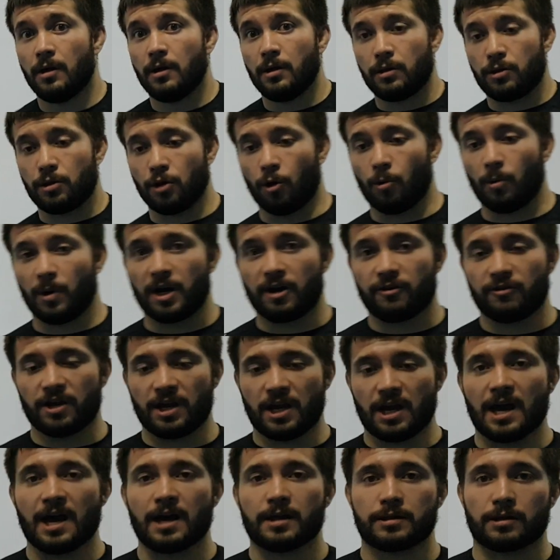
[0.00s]
So whenever
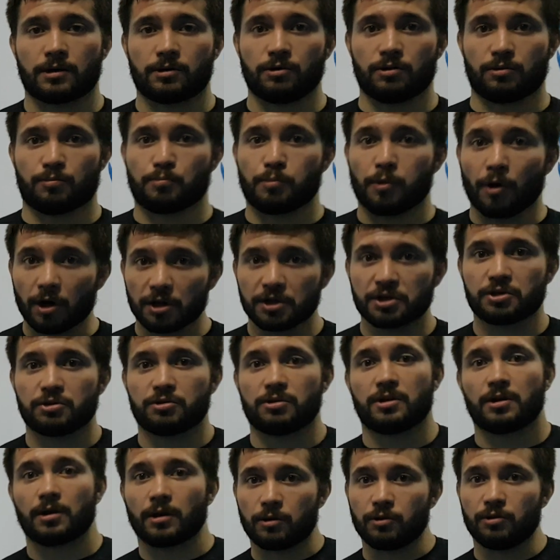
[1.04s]
he has a good posture
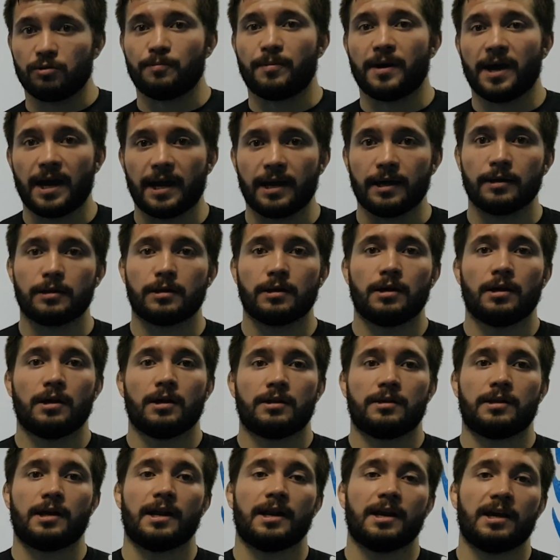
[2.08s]
and a good base,
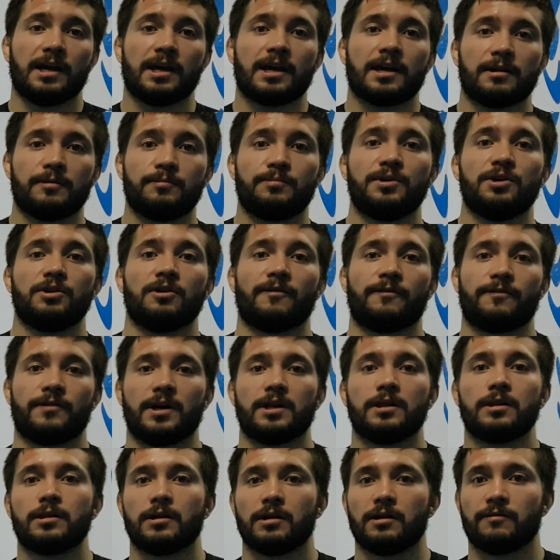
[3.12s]
then he can be
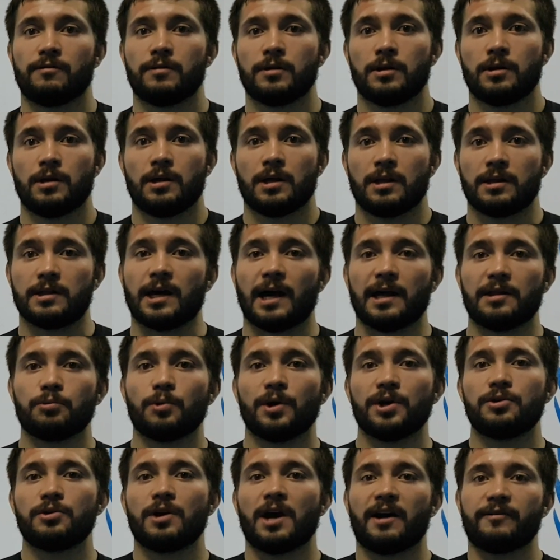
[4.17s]
offensive. That's why
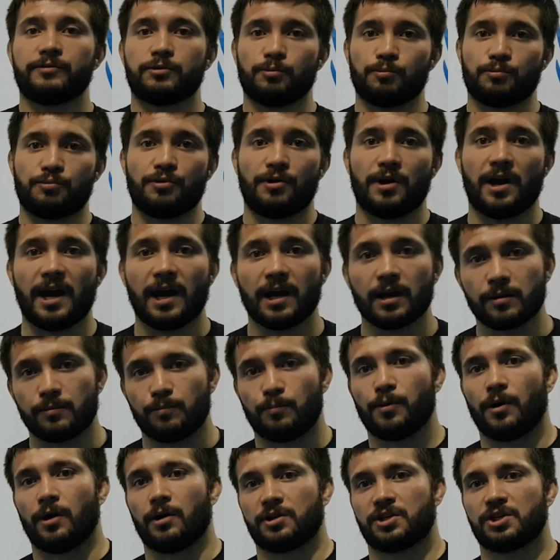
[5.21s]
you have to break
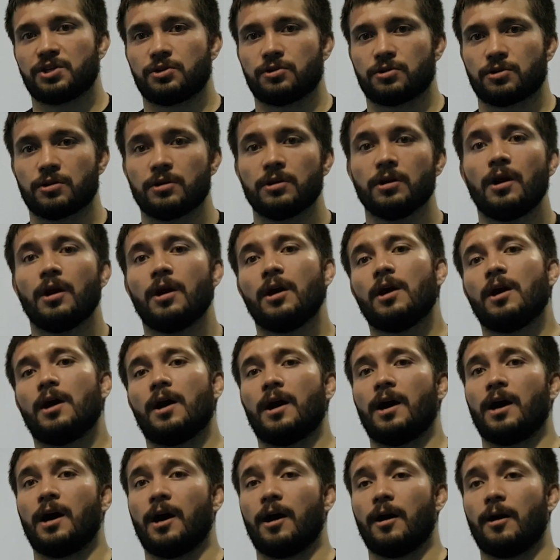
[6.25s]
posture,
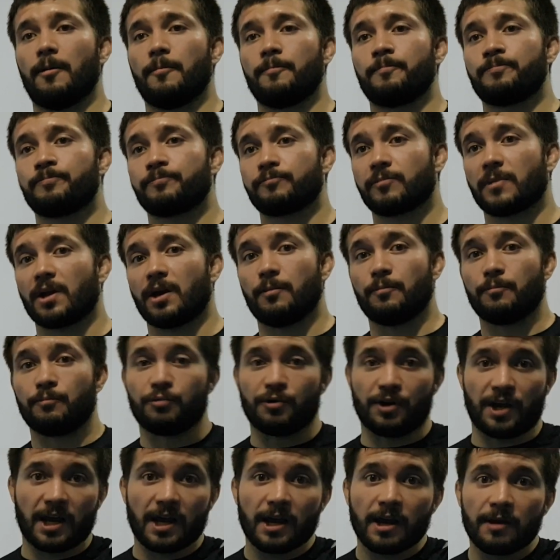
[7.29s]

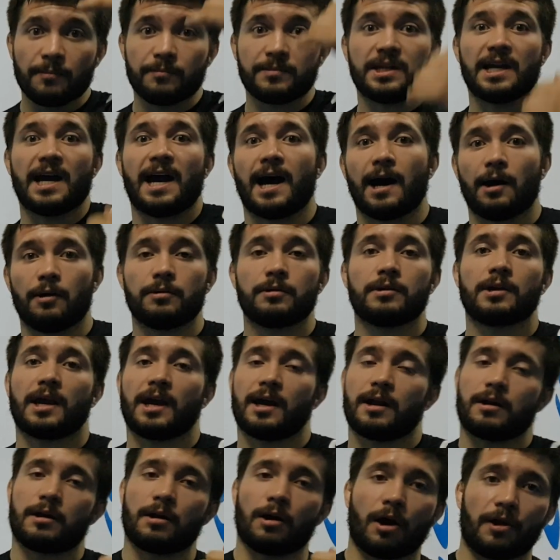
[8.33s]
bring him down,
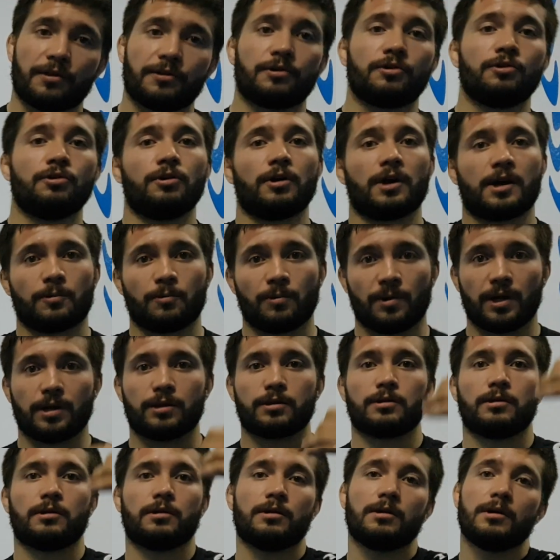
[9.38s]
get an underhook, a
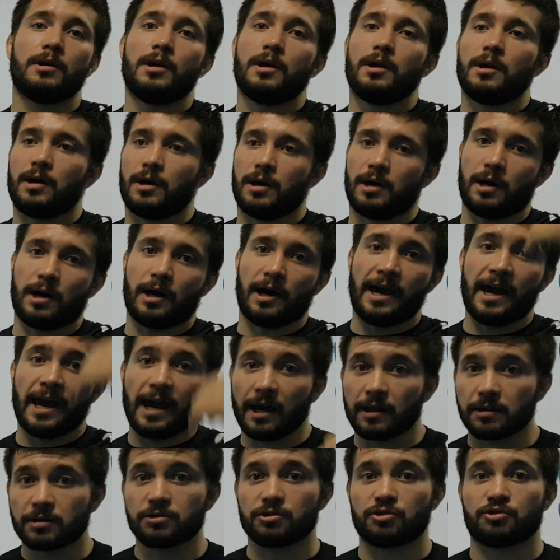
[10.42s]
wizard,
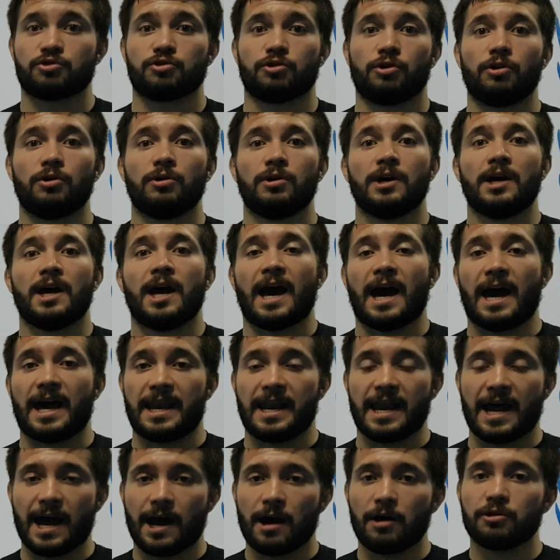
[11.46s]
head control, and
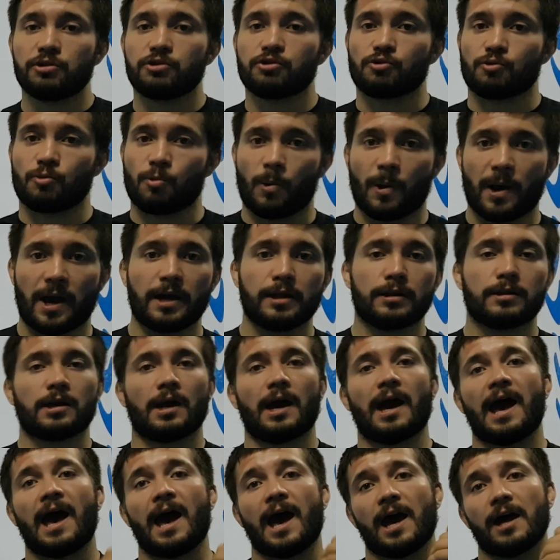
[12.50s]
now your waist
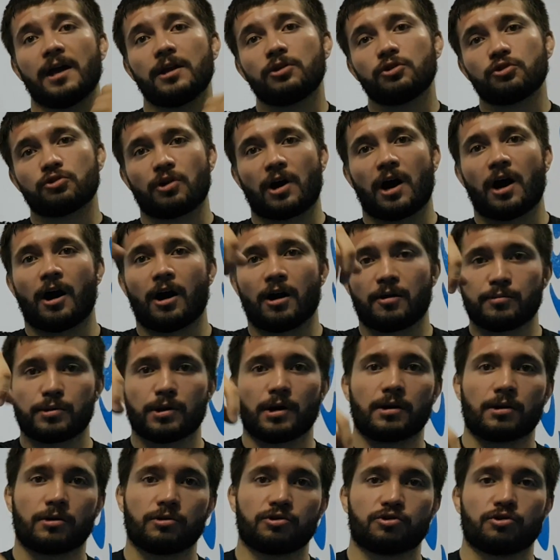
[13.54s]
and your arms
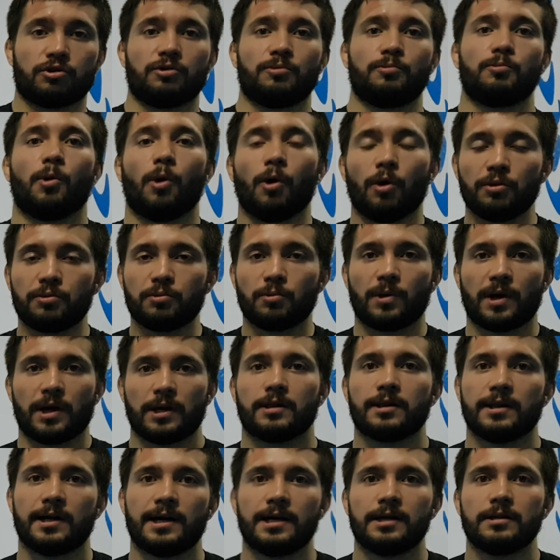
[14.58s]
are controlling both
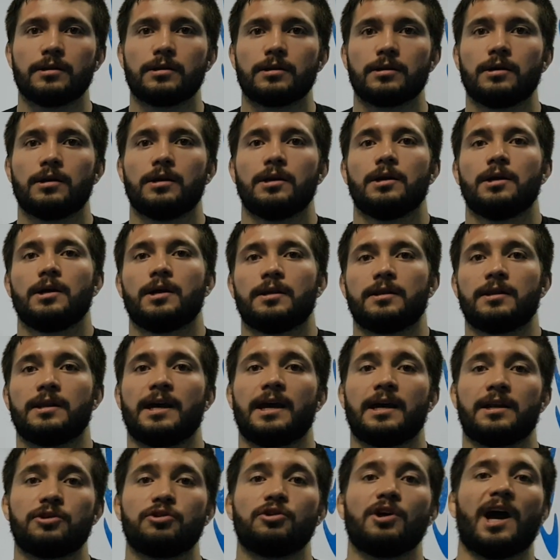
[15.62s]
waistlines,
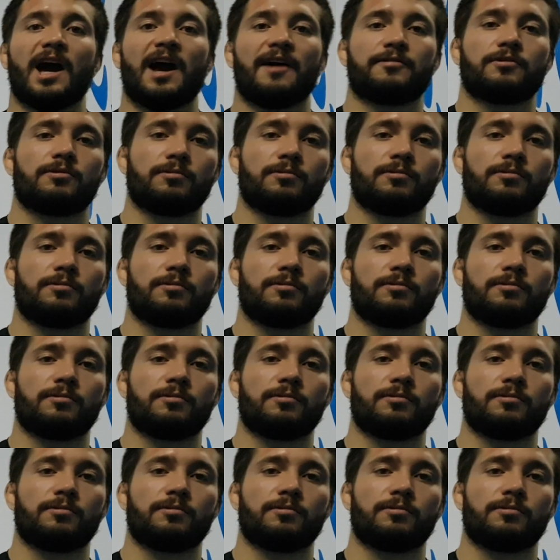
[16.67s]
then you have